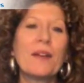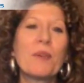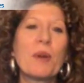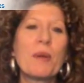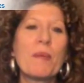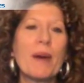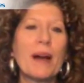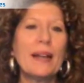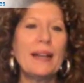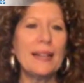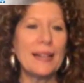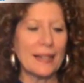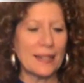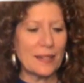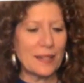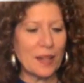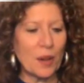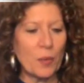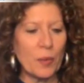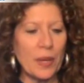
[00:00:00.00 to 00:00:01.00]
reminding
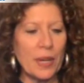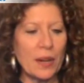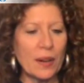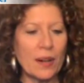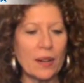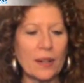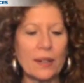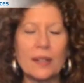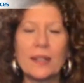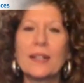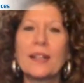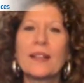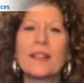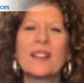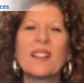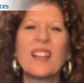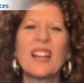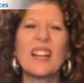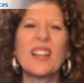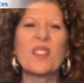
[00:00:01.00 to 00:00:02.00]
us that we are
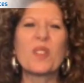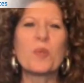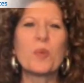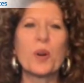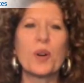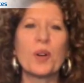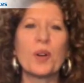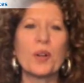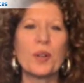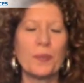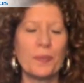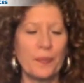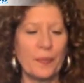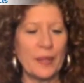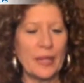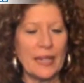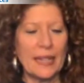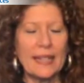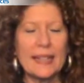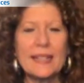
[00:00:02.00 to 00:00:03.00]
the light of the world.
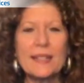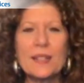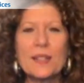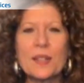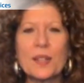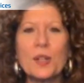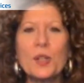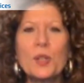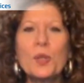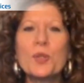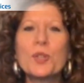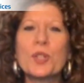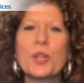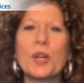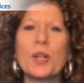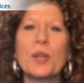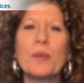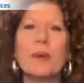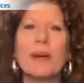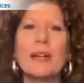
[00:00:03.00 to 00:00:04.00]
This is a new
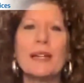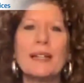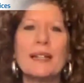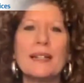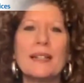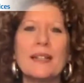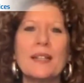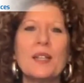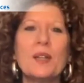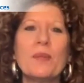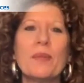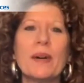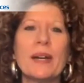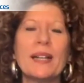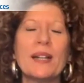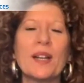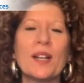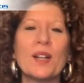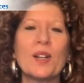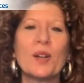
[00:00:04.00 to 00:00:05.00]
song you might
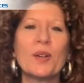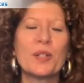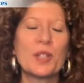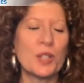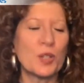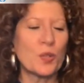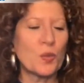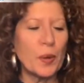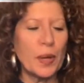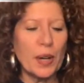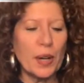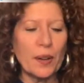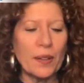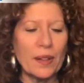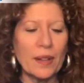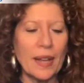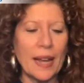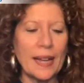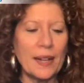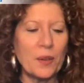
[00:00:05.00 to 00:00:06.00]
not know. It's just, we are
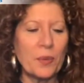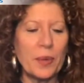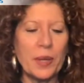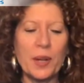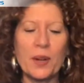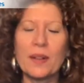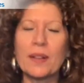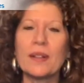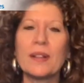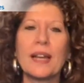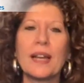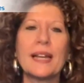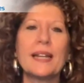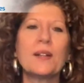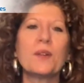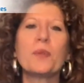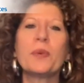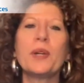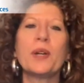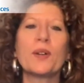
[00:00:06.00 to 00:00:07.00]
the light, we are the
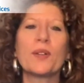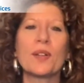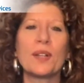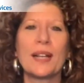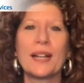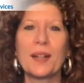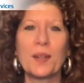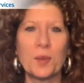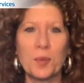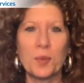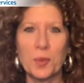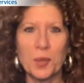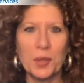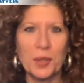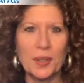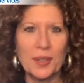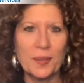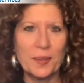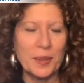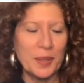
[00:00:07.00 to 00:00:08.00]
light, we are the light of the
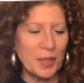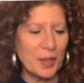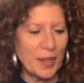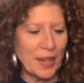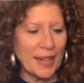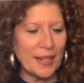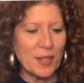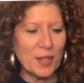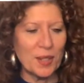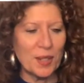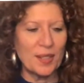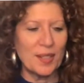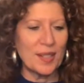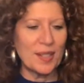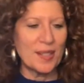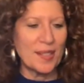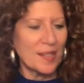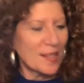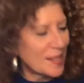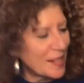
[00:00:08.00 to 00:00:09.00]
world. And when you catch on,
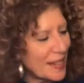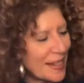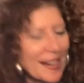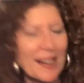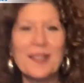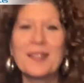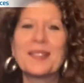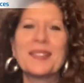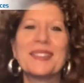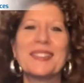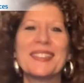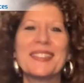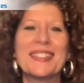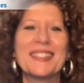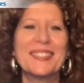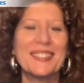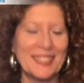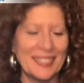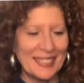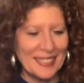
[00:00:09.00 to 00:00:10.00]
just sing it out. Here you
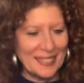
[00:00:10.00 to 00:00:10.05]
go.